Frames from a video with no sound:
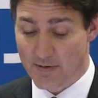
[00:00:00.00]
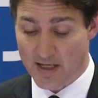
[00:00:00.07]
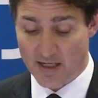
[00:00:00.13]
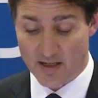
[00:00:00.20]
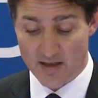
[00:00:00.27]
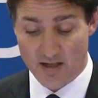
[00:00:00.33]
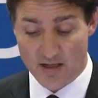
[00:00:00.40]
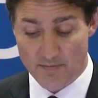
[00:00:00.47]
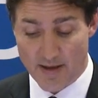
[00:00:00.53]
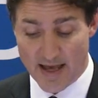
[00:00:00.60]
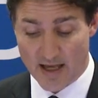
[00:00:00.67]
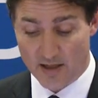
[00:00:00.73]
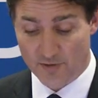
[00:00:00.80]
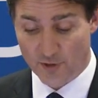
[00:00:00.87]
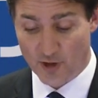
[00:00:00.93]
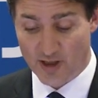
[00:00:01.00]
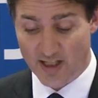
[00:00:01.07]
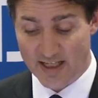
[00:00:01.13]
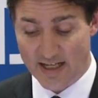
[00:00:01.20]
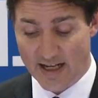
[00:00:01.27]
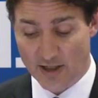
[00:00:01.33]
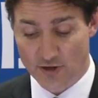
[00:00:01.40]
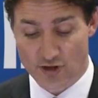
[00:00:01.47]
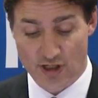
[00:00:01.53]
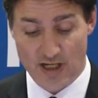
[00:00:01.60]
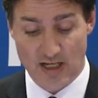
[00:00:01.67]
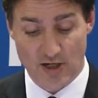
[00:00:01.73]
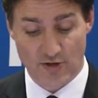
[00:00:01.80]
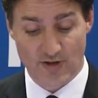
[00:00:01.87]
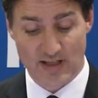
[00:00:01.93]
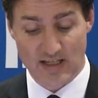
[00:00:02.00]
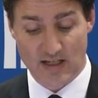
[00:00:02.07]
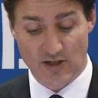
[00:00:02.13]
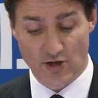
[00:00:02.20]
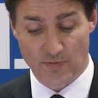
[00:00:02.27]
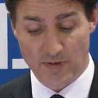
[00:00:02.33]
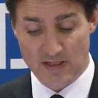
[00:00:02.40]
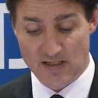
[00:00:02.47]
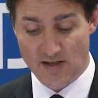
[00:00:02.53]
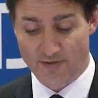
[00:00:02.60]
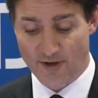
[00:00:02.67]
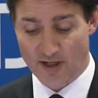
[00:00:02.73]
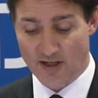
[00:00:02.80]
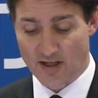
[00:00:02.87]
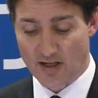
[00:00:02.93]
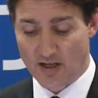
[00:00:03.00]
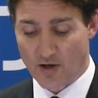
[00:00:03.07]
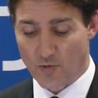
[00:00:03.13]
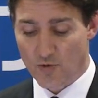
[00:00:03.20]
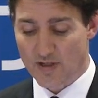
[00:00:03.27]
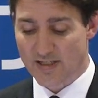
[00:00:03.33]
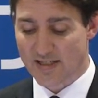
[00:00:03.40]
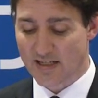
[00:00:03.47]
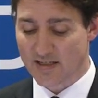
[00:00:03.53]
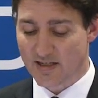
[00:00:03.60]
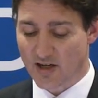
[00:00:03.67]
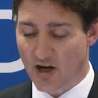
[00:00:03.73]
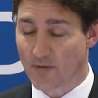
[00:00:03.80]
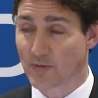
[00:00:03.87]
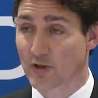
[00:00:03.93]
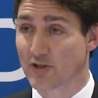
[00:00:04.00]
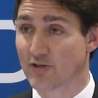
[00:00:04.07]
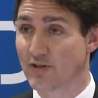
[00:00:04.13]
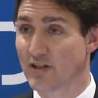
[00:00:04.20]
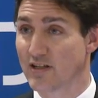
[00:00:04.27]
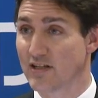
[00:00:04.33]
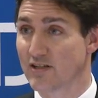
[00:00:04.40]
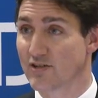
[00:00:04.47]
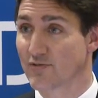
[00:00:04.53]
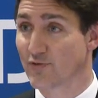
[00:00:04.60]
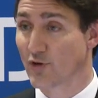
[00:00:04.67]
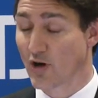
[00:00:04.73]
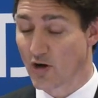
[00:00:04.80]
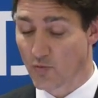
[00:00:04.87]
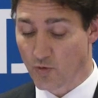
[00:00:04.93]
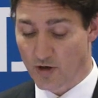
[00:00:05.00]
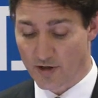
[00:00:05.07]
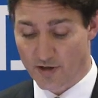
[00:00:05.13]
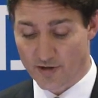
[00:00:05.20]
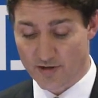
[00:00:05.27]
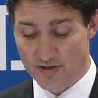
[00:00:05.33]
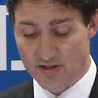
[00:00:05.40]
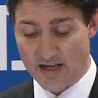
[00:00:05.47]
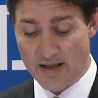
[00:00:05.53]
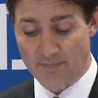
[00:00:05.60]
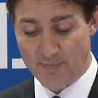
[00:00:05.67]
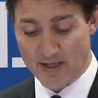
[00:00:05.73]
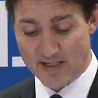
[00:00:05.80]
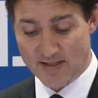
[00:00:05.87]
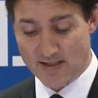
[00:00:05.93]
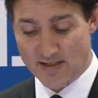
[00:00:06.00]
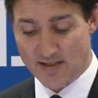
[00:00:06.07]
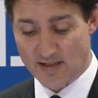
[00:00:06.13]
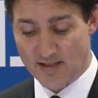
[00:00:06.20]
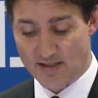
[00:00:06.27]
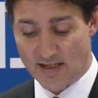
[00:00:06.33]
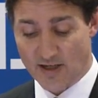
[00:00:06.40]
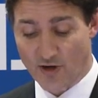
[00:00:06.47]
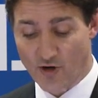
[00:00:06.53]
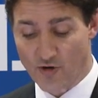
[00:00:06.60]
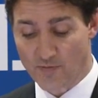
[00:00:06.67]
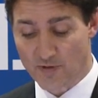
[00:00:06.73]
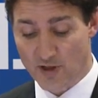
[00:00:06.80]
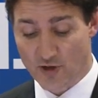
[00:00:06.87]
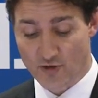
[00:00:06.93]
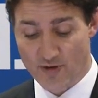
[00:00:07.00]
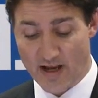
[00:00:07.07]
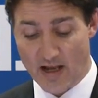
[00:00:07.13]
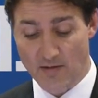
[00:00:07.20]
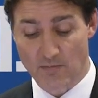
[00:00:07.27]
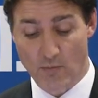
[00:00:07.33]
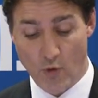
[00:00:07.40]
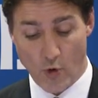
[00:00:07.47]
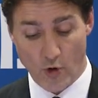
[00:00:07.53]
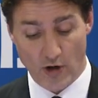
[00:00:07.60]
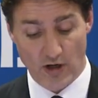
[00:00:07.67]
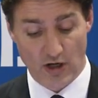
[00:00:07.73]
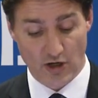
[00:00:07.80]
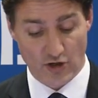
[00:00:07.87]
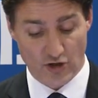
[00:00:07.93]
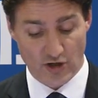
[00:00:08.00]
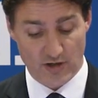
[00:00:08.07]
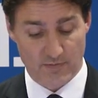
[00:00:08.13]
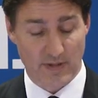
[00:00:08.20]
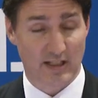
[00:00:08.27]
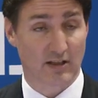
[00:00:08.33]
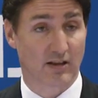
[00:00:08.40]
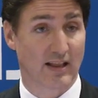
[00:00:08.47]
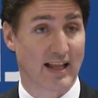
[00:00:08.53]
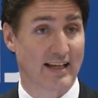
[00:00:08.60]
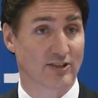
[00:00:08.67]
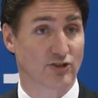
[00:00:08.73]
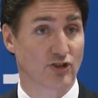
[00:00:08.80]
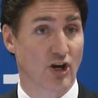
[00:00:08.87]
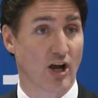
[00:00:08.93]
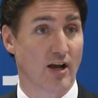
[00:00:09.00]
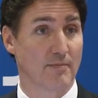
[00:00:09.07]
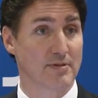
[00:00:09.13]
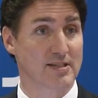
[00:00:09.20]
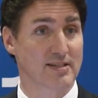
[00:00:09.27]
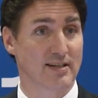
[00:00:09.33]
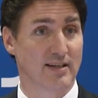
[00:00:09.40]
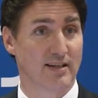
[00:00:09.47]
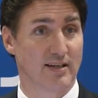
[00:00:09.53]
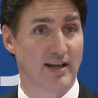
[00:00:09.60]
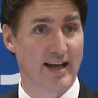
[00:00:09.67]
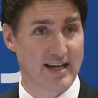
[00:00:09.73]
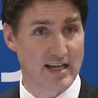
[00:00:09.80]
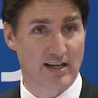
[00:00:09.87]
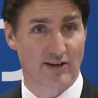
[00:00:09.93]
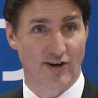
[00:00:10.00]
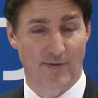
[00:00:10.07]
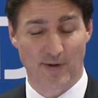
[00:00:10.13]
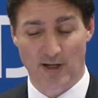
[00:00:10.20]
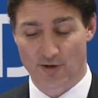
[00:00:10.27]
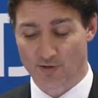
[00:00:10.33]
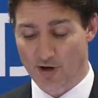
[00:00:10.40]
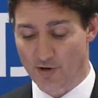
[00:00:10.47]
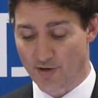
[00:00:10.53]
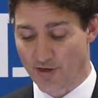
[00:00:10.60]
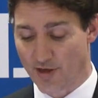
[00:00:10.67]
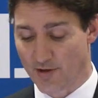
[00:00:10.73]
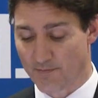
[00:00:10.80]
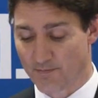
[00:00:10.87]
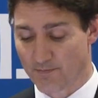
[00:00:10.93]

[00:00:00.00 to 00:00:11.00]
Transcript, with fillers: meeting the demand for clean energy here in the Indo-Pacific, we're seizing opportunities for our workers and businesses at home to create more good middle-class jobs and economic growth.